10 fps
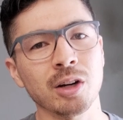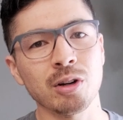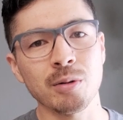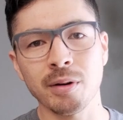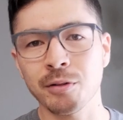
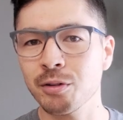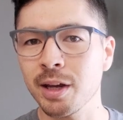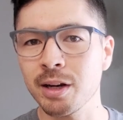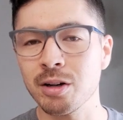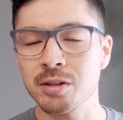group of
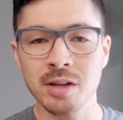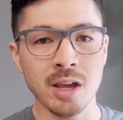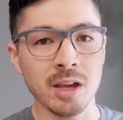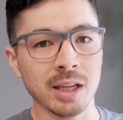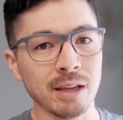creators
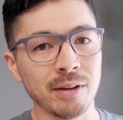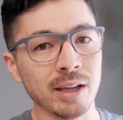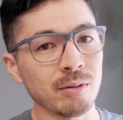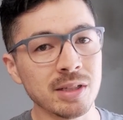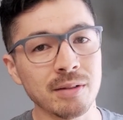giving
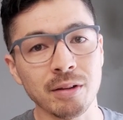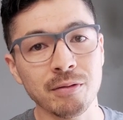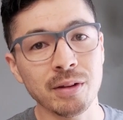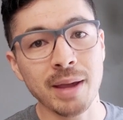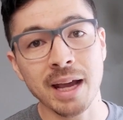and receiving
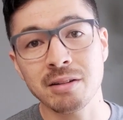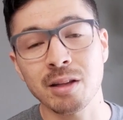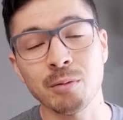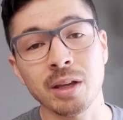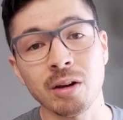feedback so that
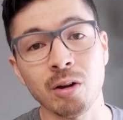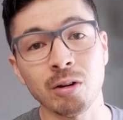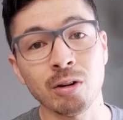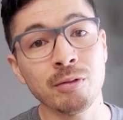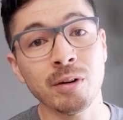we can all
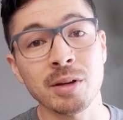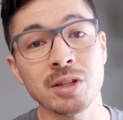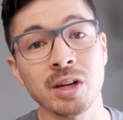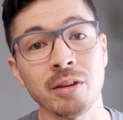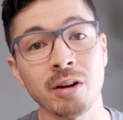learn from each
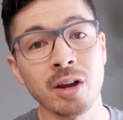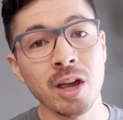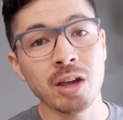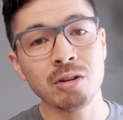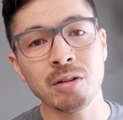other,
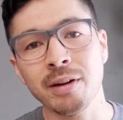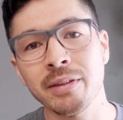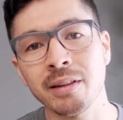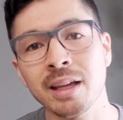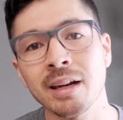you can find the
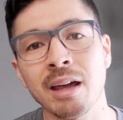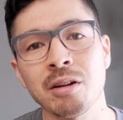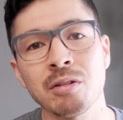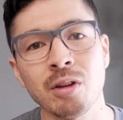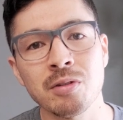link on how to
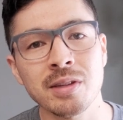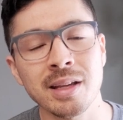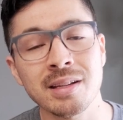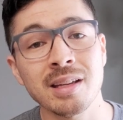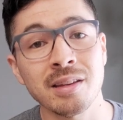do those
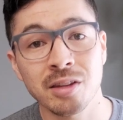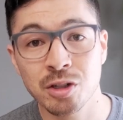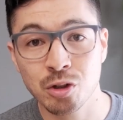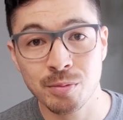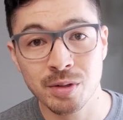things in the
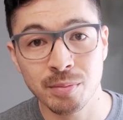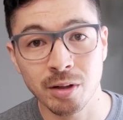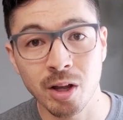description below.